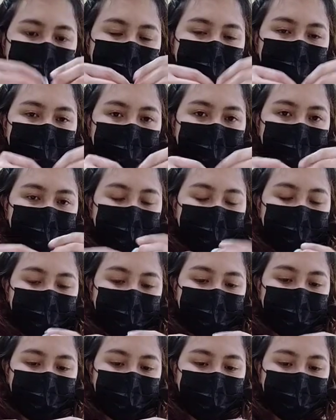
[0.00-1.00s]
next
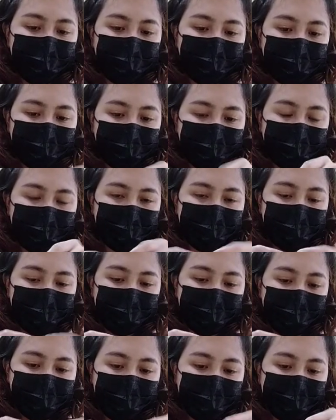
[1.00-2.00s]
one.
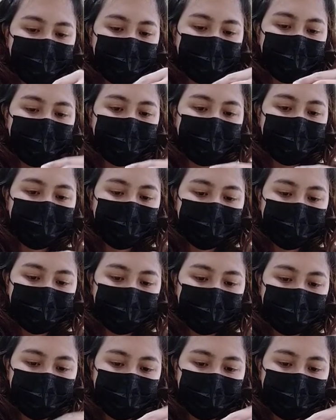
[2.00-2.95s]
Same procedure